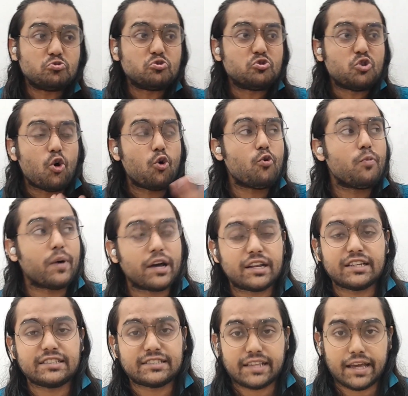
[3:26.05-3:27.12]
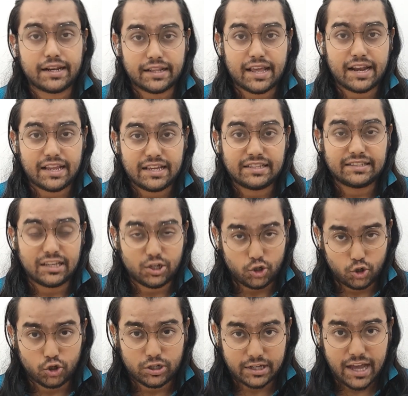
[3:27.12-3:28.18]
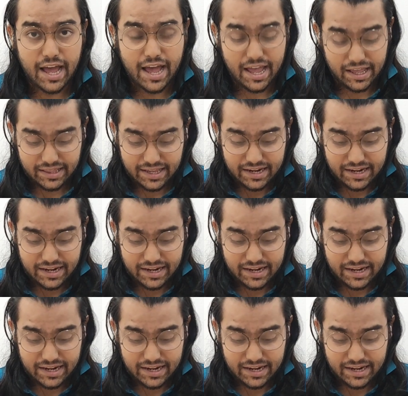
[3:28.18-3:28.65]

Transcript: nobody said that he's a good guy,